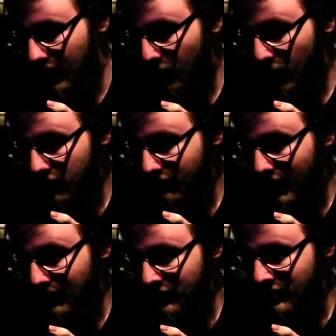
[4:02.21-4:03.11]
Well,
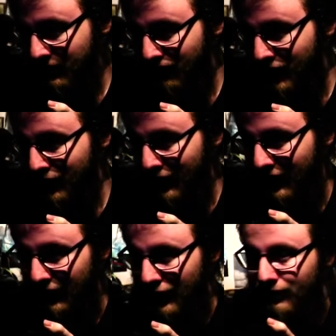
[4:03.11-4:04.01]
I'm actually recording a
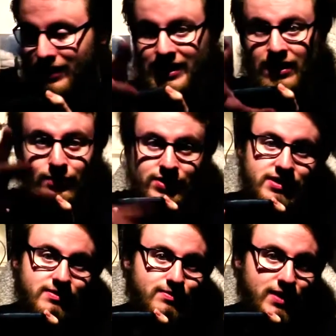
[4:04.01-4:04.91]
video for that now, which
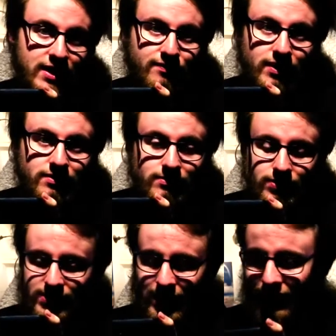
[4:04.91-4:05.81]
is kind of fun. Do you
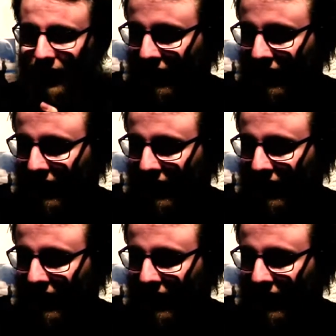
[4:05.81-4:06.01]
want to say hi?